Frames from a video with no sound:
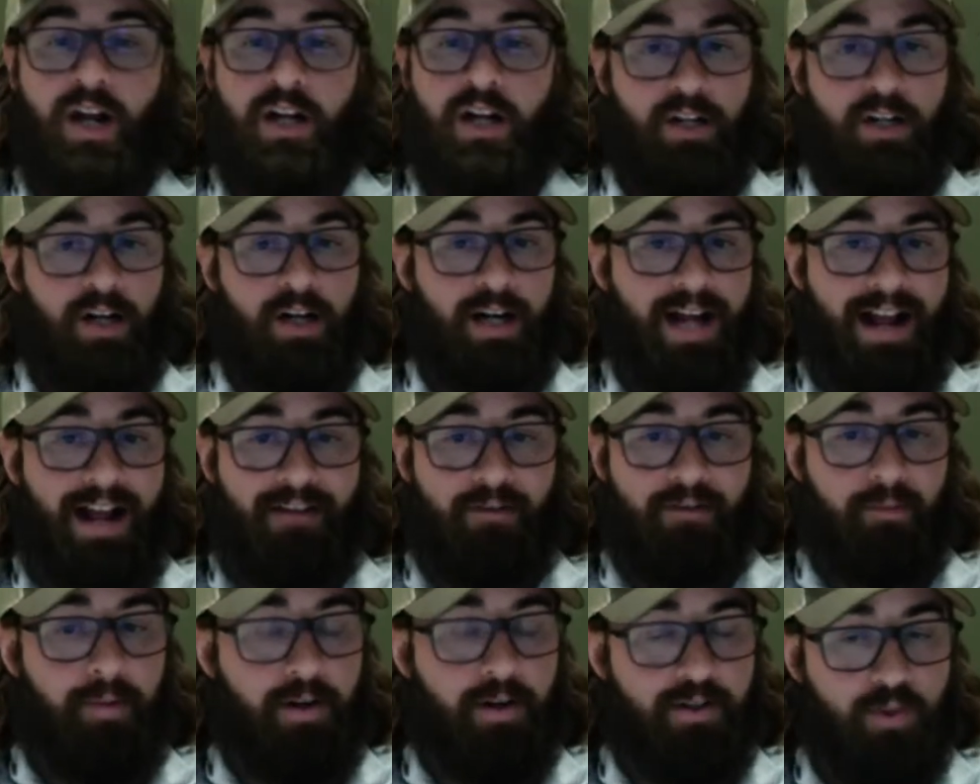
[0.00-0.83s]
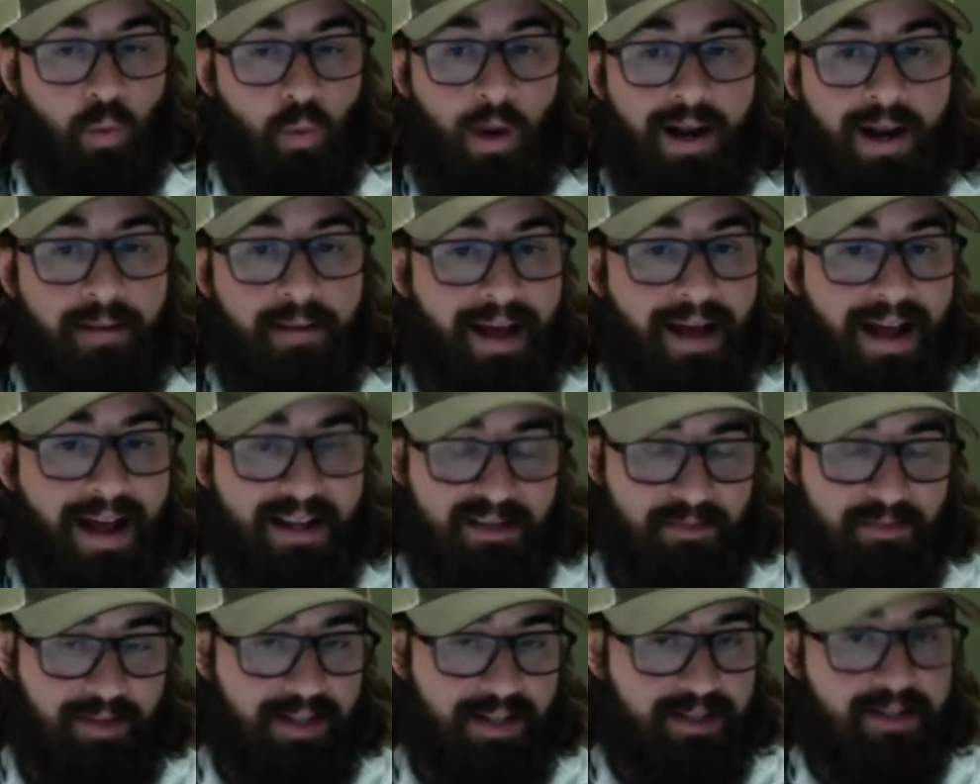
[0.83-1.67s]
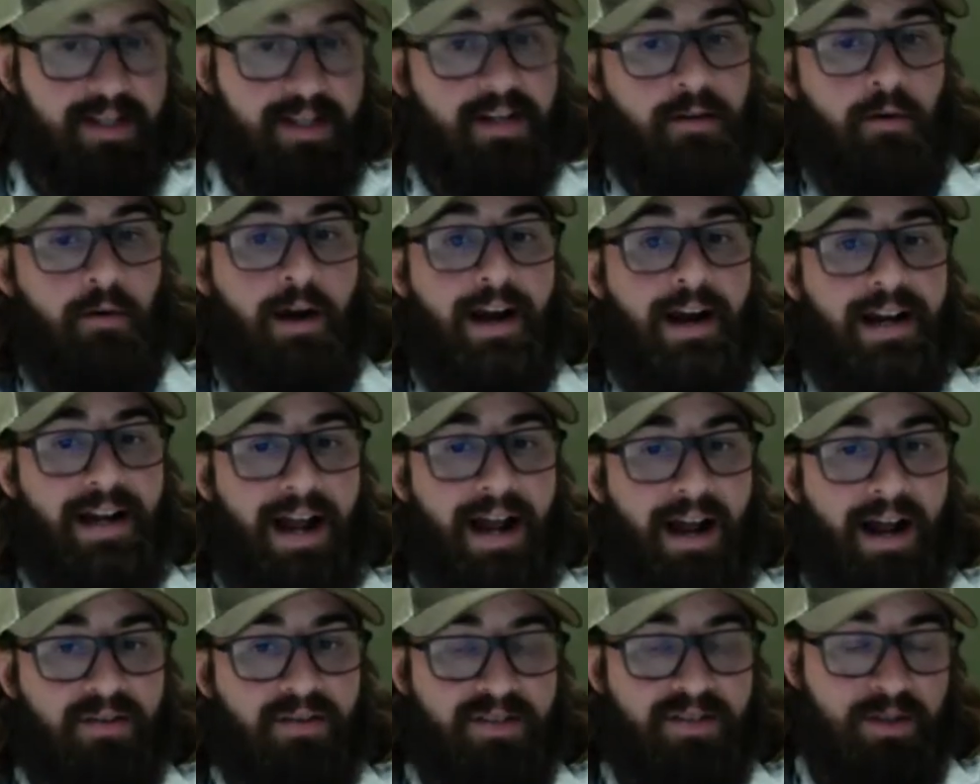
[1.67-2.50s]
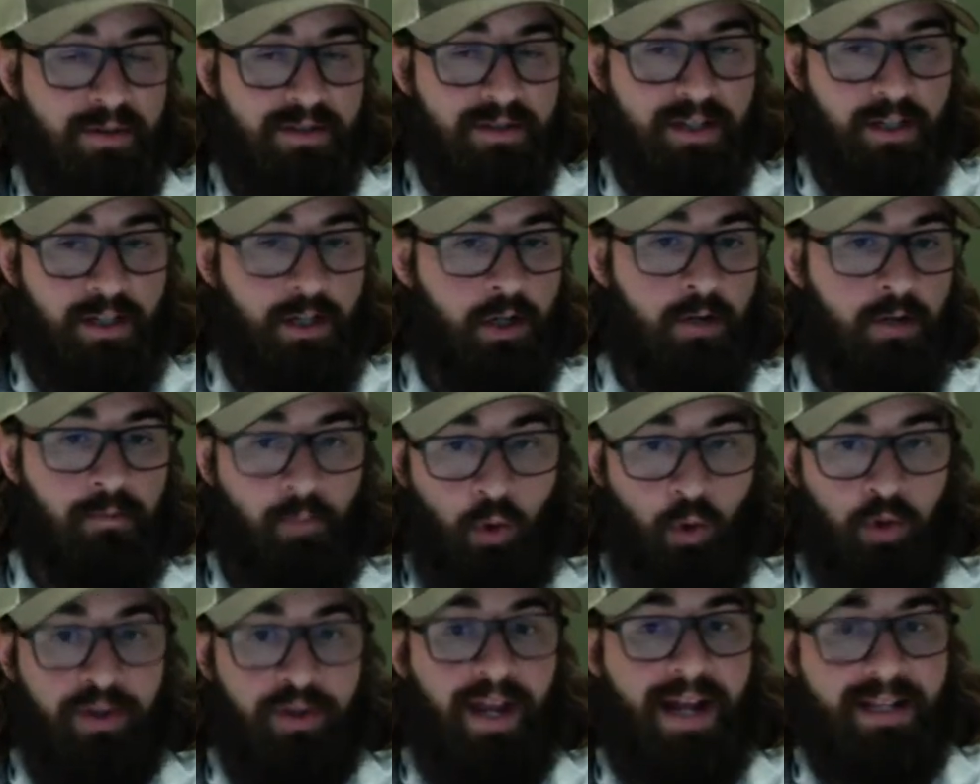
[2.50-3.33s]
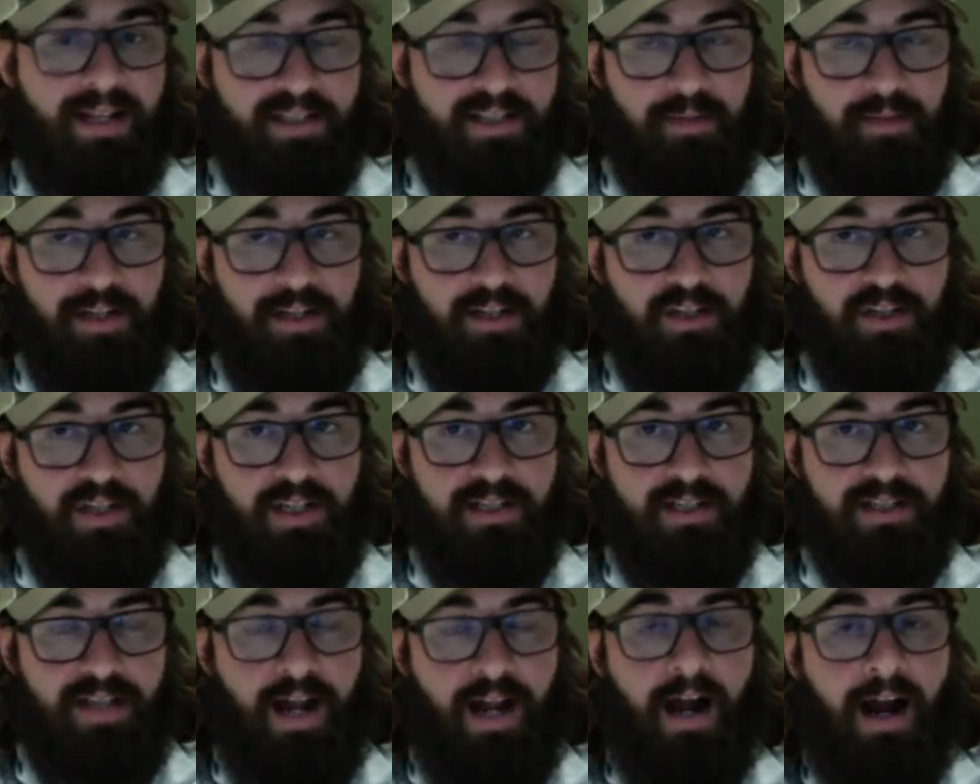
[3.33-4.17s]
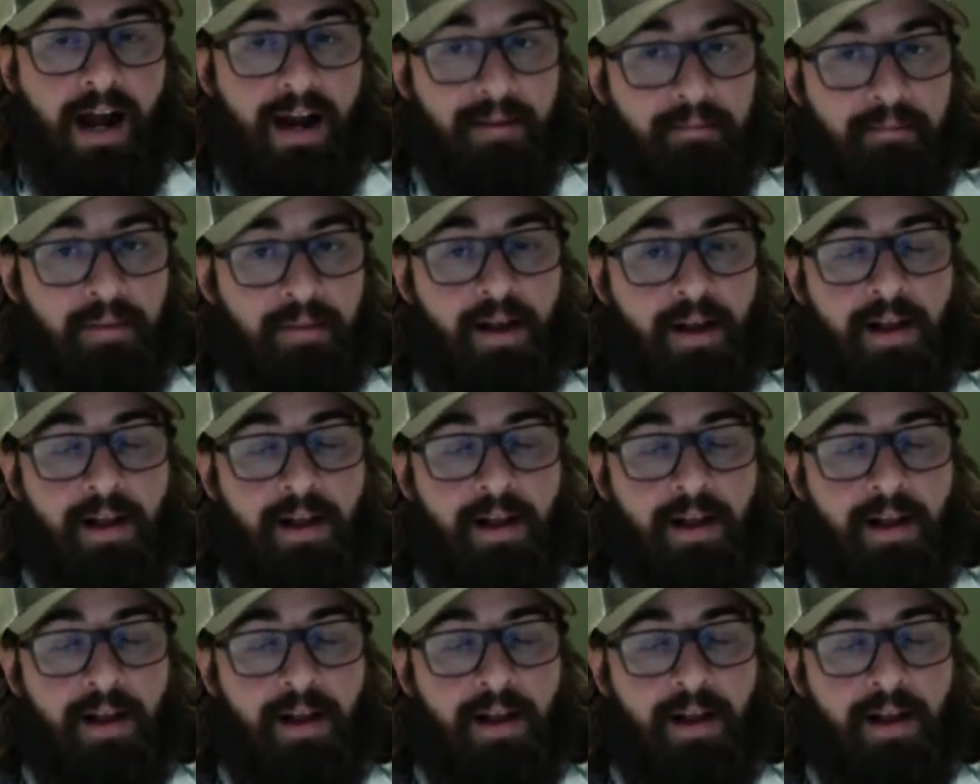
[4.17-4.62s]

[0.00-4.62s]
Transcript: you're going to have a bunch of white bass mixed in right now so it's a good multi-species time